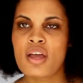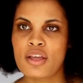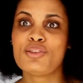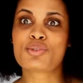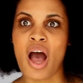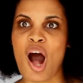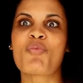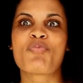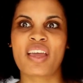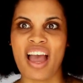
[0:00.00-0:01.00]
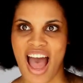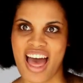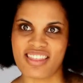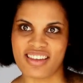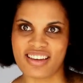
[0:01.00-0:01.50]
into helping
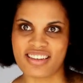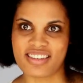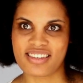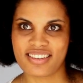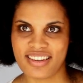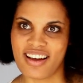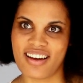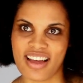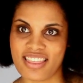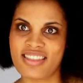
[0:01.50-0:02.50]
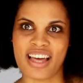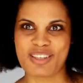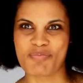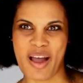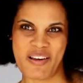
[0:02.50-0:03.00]
others. Yeah, I think
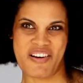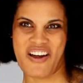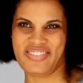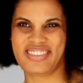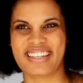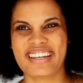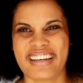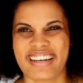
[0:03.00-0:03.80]
that's my craft.